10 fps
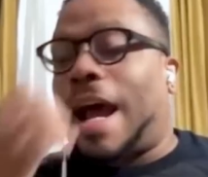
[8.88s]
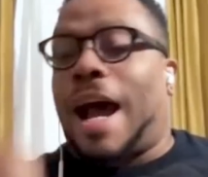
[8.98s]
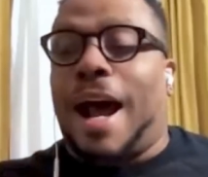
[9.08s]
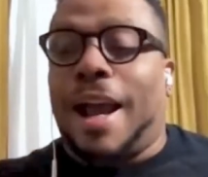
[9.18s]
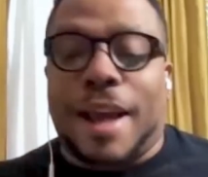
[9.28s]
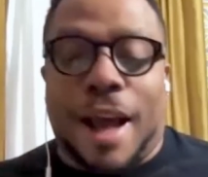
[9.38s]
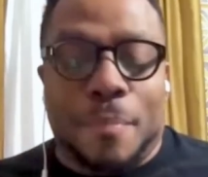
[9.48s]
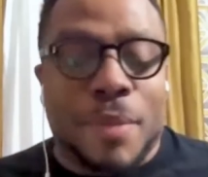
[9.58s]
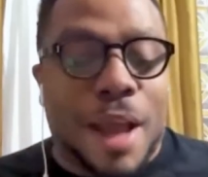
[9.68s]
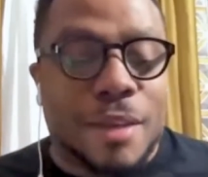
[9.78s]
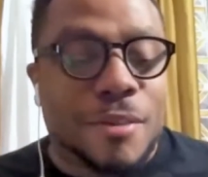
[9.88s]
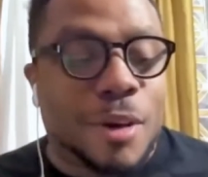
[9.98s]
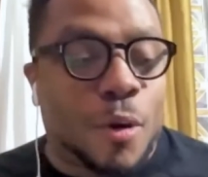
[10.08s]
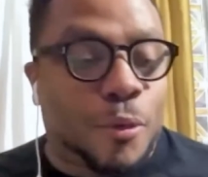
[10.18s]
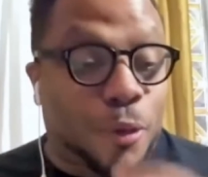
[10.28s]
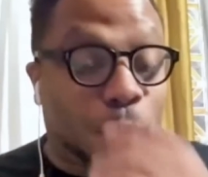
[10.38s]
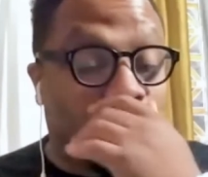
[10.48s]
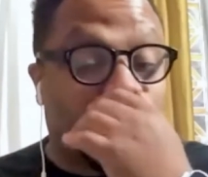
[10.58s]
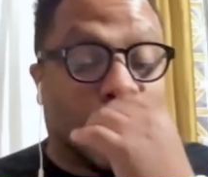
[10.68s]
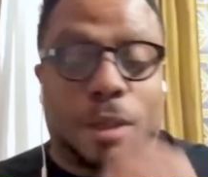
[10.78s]
I'm not even going to front
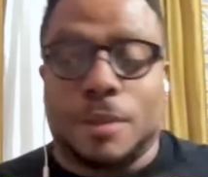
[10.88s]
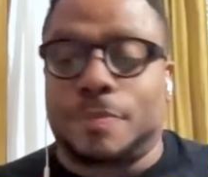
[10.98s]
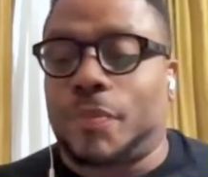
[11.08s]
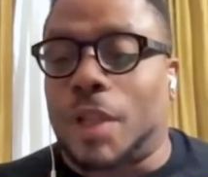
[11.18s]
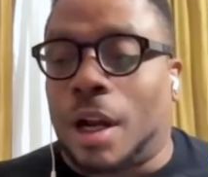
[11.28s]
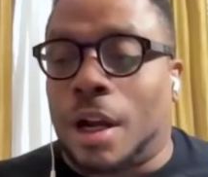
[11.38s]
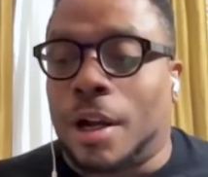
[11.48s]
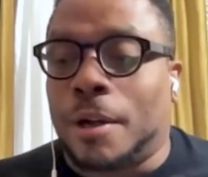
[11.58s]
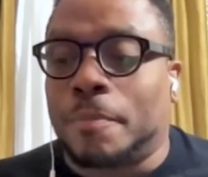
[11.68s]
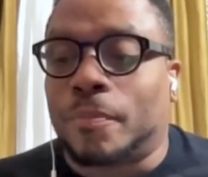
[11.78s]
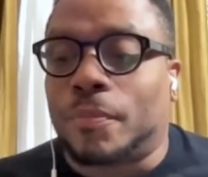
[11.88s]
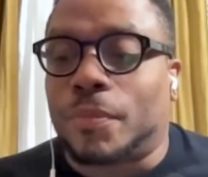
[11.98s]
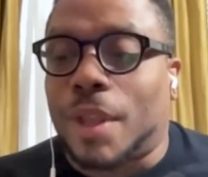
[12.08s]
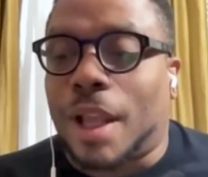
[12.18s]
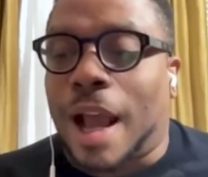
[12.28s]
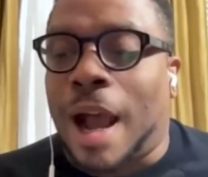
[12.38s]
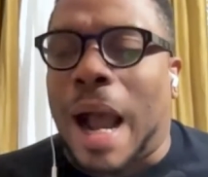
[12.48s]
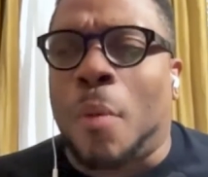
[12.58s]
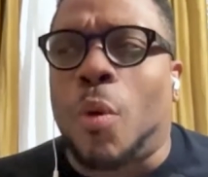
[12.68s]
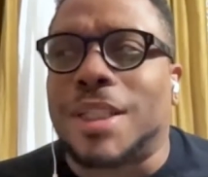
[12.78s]
with y'all.
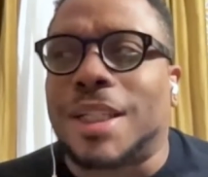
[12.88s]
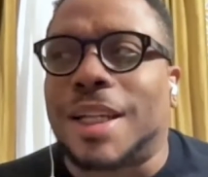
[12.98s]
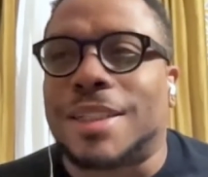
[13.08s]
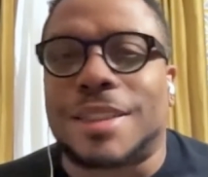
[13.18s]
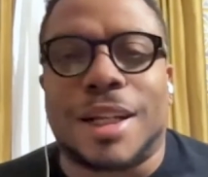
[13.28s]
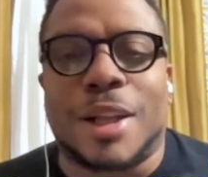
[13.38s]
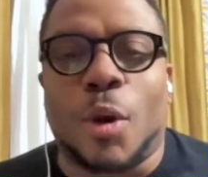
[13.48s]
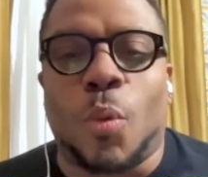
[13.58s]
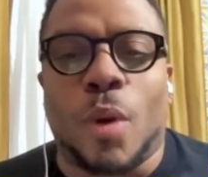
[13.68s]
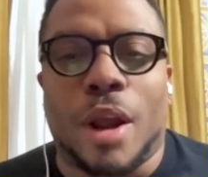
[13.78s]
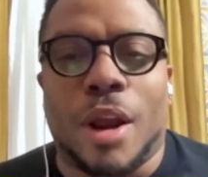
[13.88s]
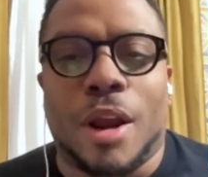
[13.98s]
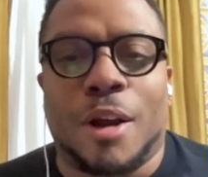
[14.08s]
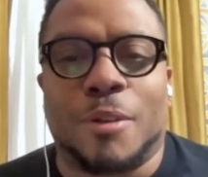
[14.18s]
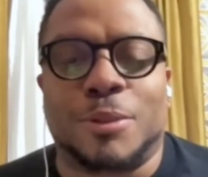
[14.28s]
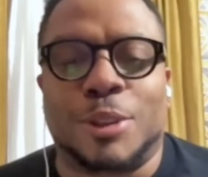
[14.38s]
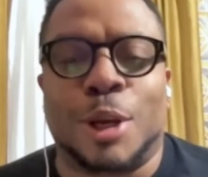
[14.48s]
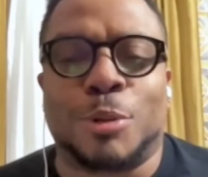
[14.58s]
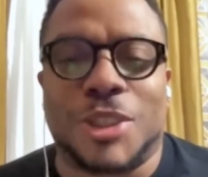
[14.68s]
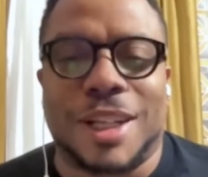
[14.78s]
I wasn't necessarily aware of
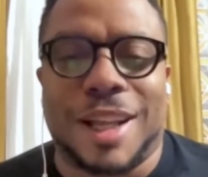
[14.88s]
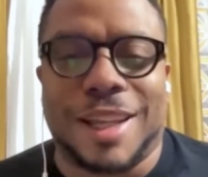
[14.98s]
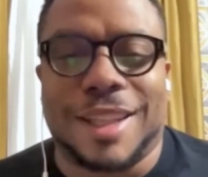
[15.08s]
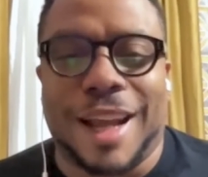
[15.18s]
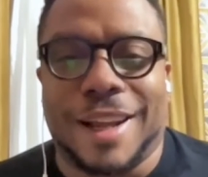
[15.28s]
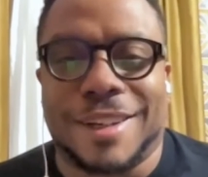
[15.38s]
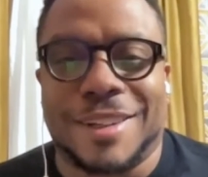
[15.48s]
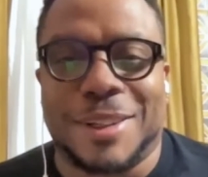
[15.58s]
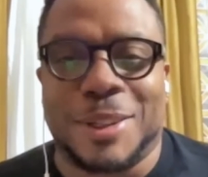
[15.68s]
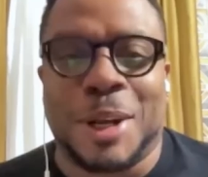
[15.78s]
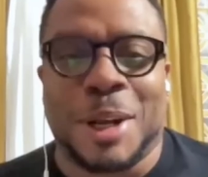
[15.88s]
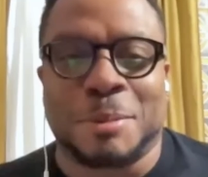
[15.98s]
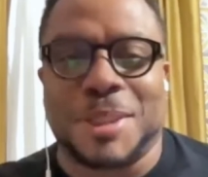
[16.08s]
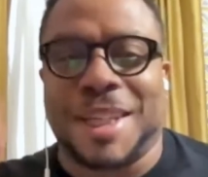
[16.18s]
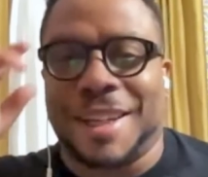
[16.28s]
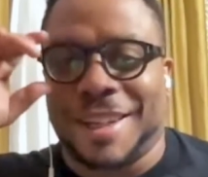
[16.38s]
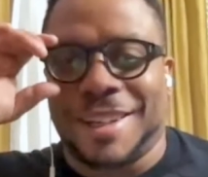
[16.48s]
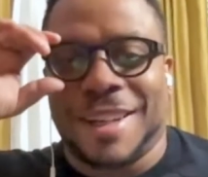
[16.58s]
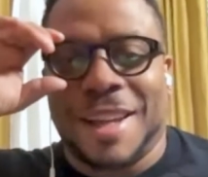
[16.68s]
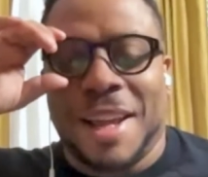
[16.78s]
Doechii like that. You know what I'm
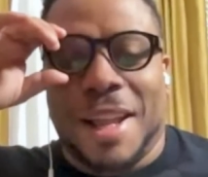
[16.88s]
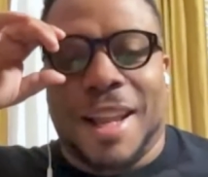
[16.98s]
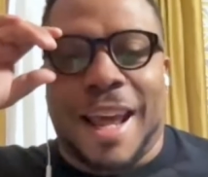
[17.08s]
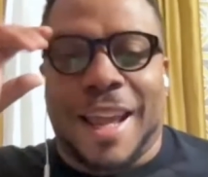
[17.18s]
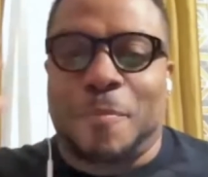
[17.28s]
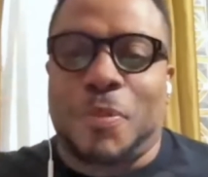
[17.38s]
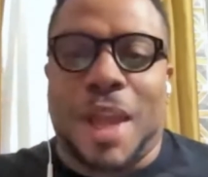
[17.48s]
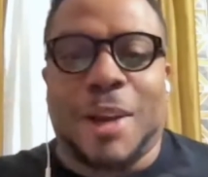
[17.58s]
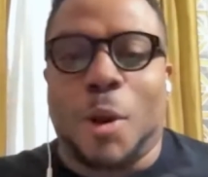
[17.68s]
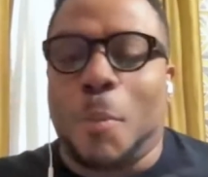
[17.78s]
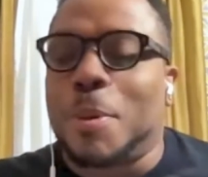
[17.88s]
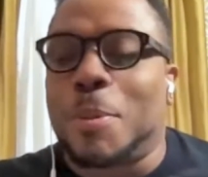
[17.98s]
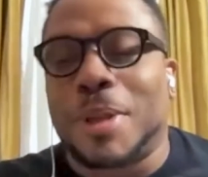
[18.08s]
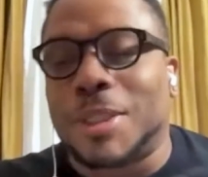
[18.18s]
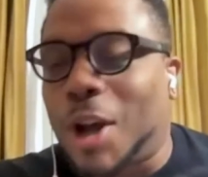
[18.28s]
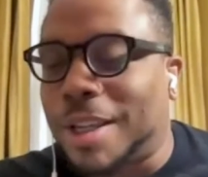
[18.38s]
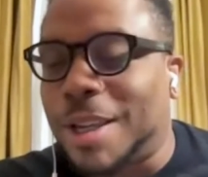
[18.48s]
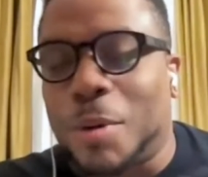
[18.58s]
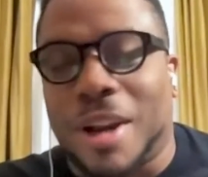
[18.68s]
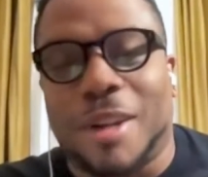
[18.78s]
saying? Like, I know people have been
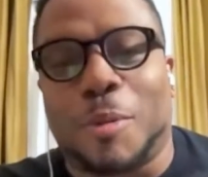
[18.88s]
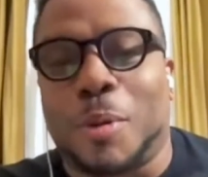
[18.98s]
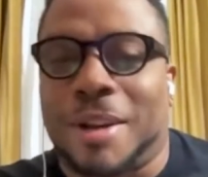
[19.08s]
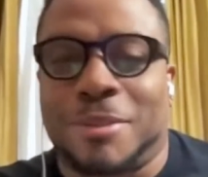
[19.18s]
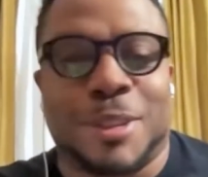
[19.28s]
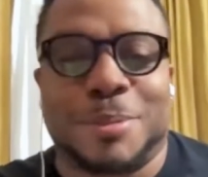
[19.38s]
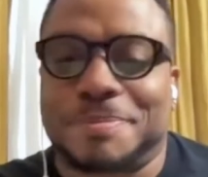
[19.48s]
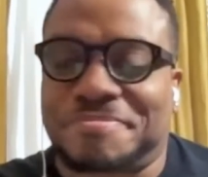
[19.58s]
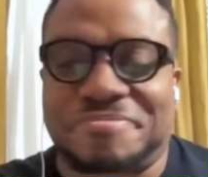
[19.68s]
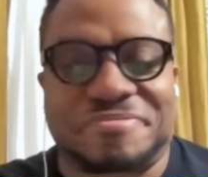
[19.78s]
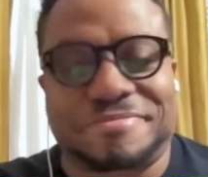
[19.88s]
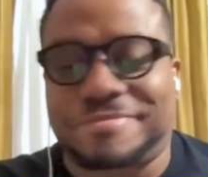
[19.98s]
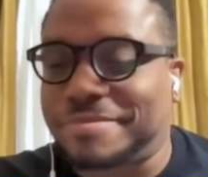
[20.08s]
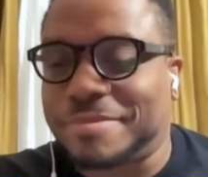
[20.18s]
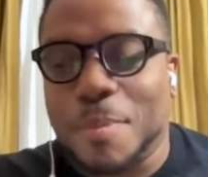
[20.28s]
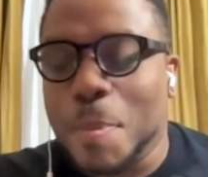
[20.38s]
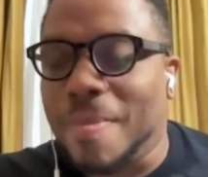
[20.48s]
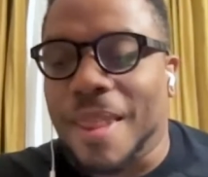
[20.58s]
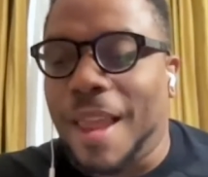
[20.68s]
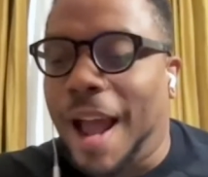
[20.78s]
talking, whatever.
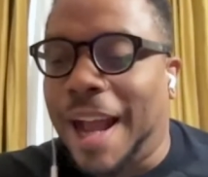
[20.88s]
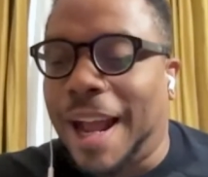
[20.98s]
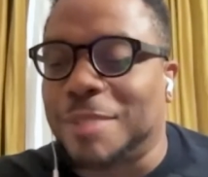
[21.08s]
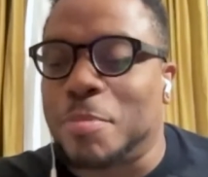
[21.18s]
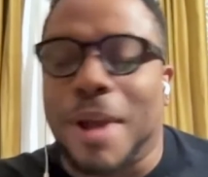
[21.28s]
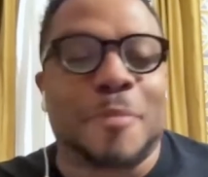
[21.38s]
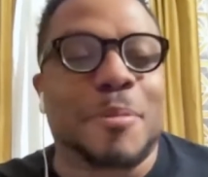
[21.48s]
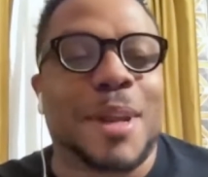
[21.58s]
I've